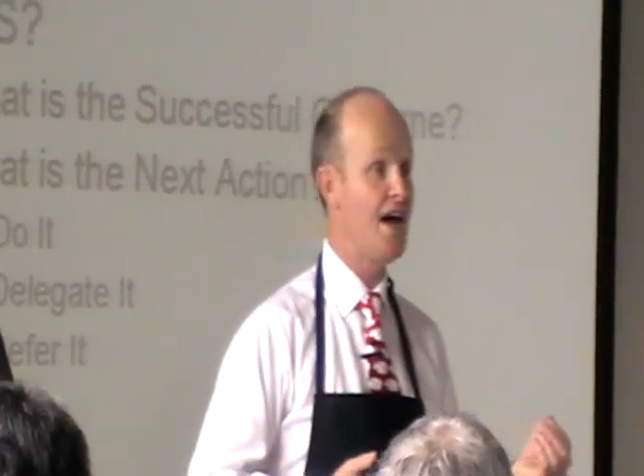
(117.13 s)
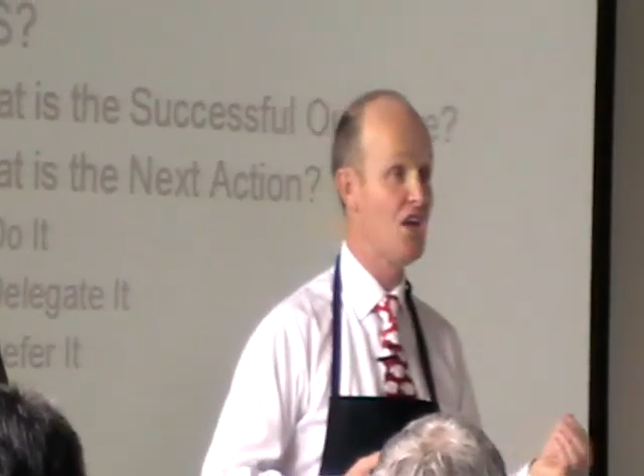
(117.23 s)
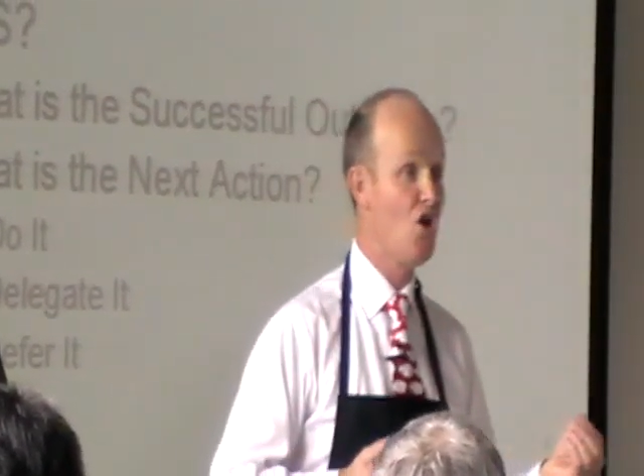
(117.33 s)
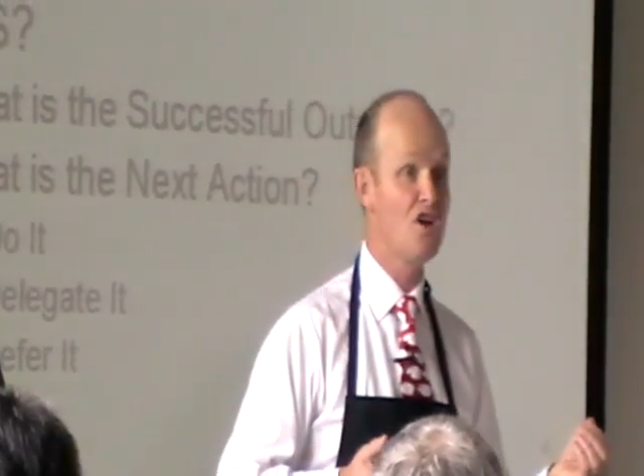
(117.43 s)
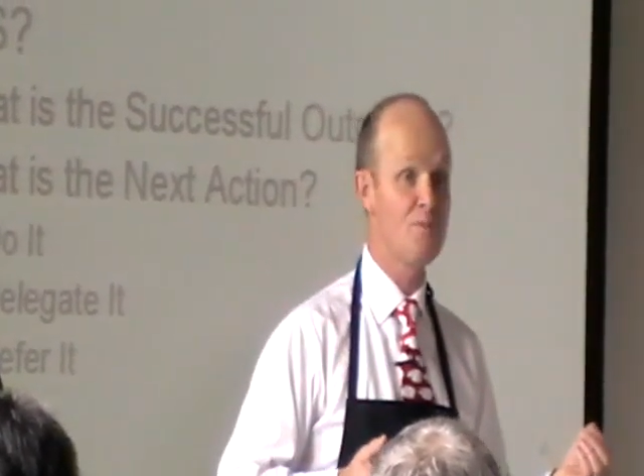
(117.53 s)
a
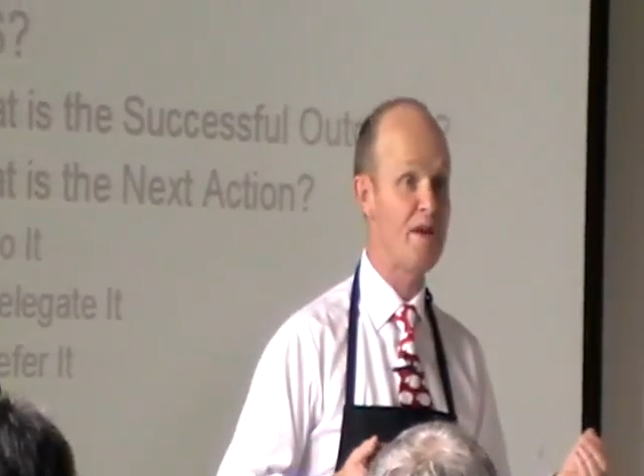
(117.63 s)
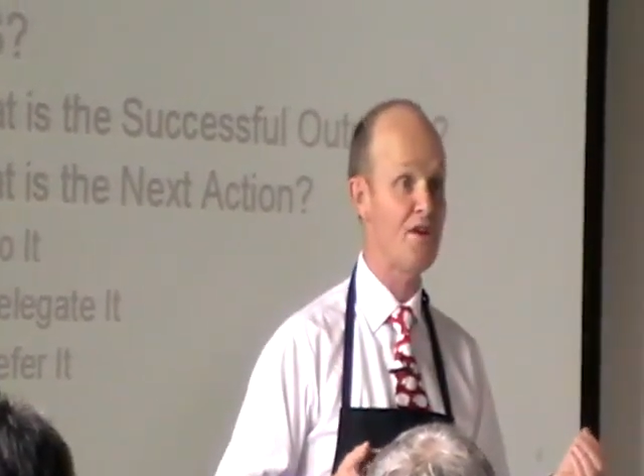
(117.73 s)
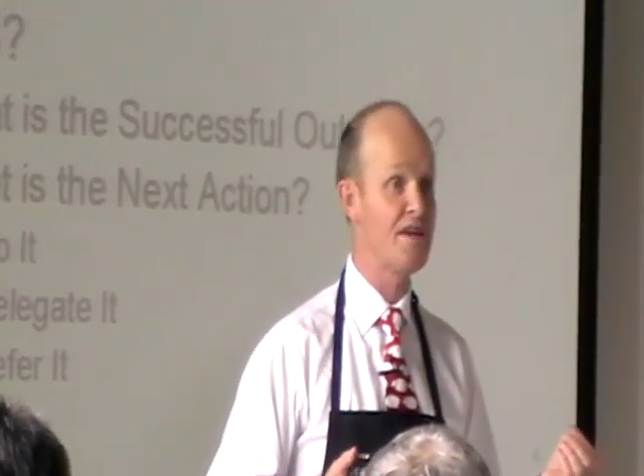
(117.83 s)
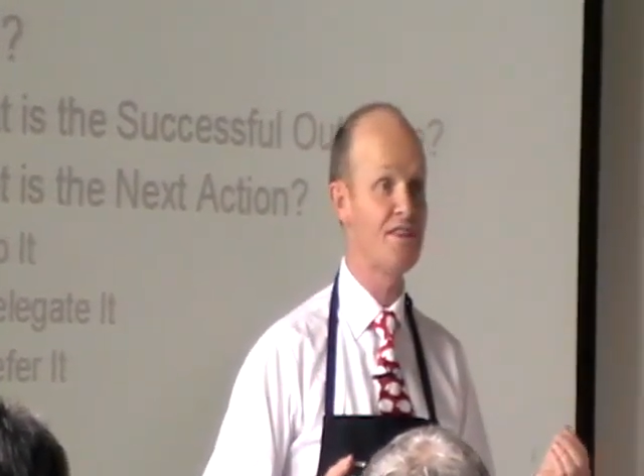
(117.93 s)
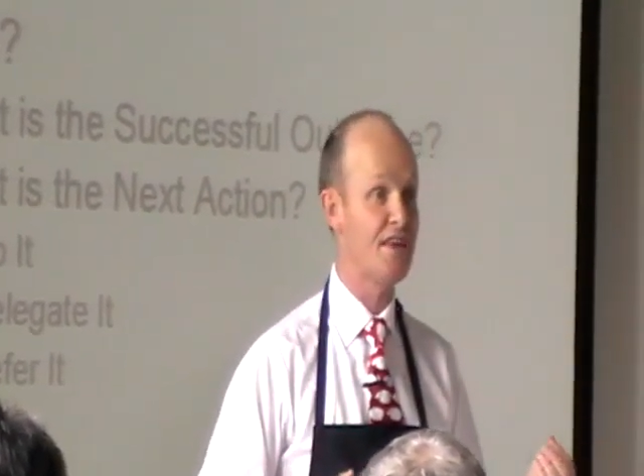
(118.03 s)
longer
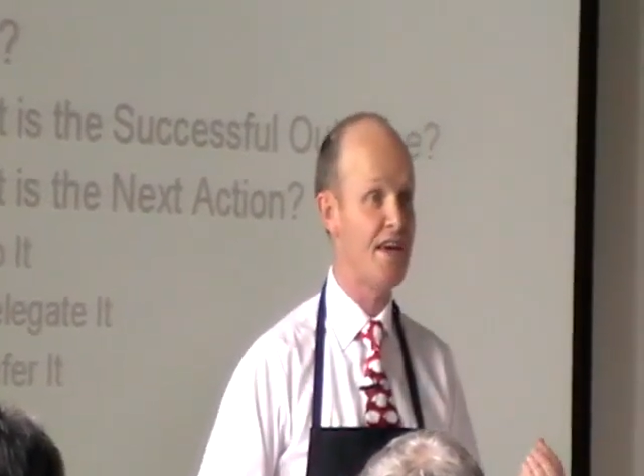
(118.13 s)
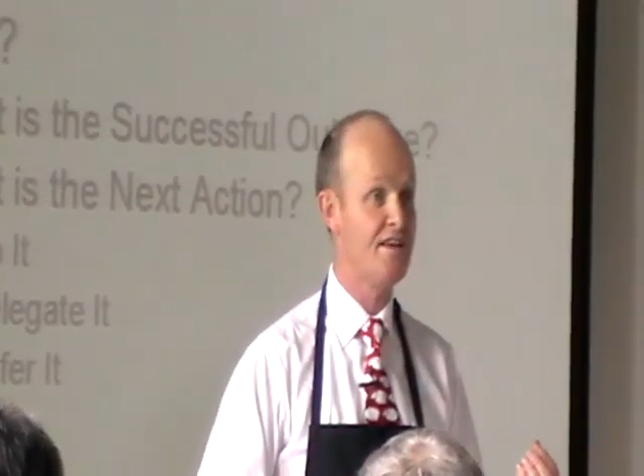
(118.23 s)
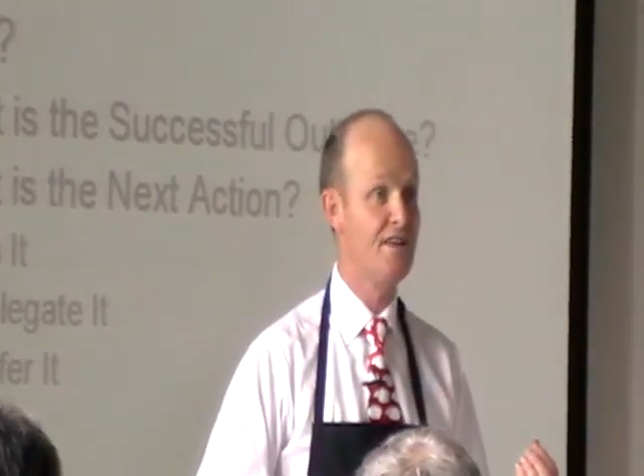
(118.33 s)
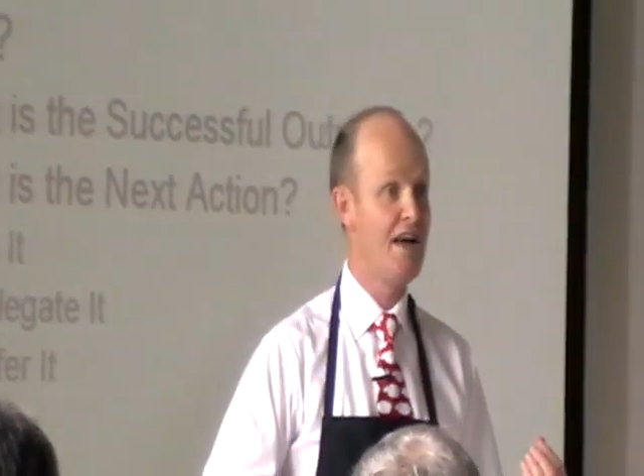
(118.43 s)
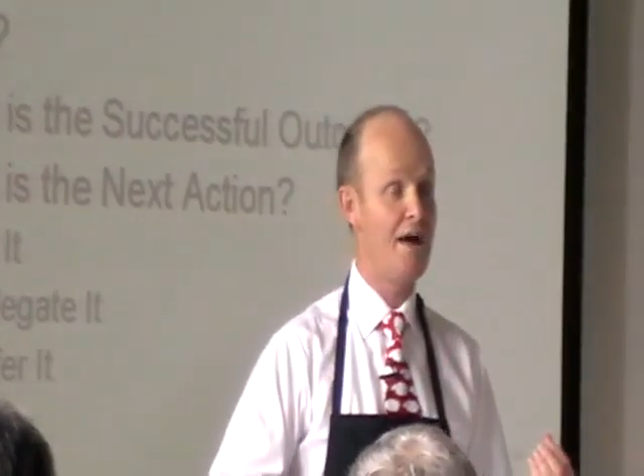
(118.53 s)
period
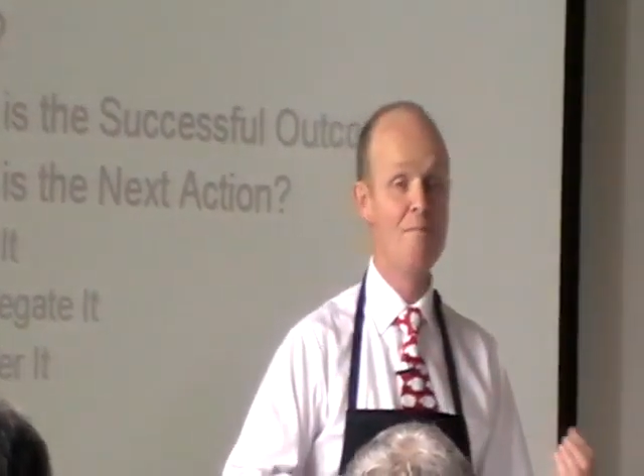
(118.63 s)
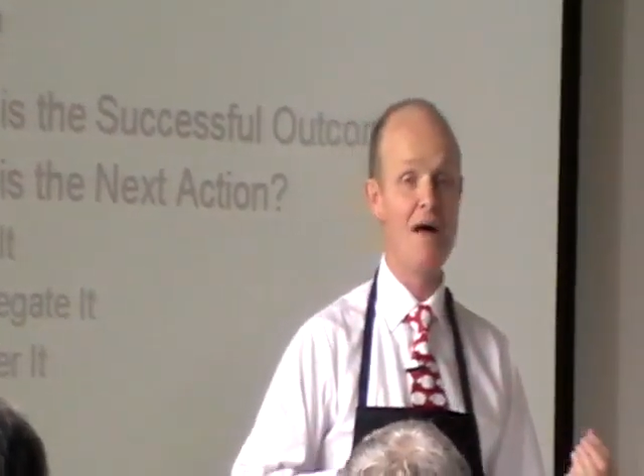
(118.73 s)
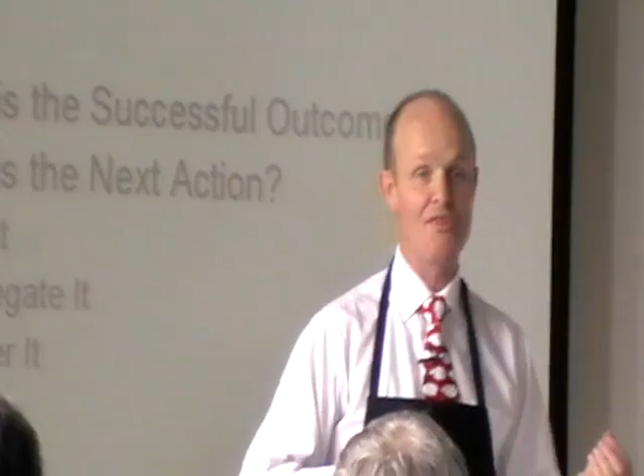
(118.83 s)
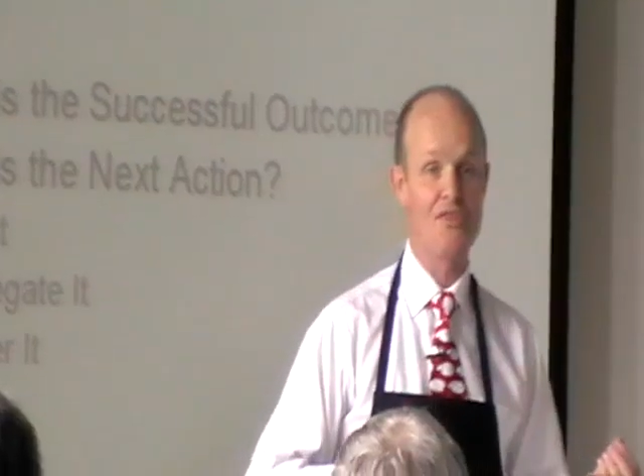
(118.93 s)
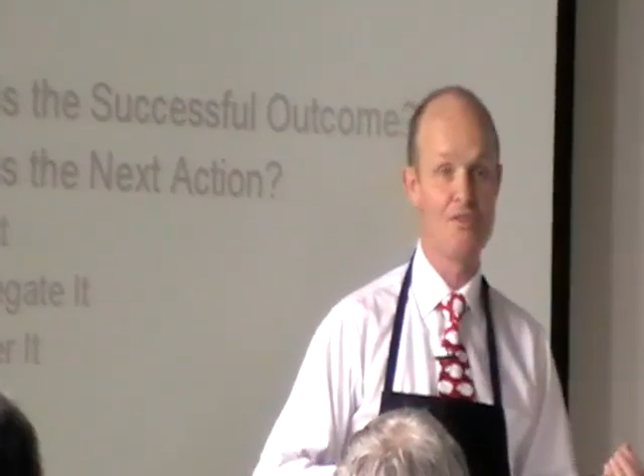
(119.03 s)
than a
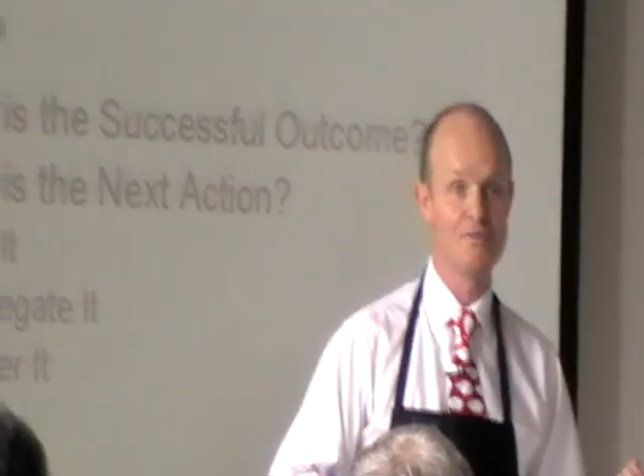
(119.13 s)
month?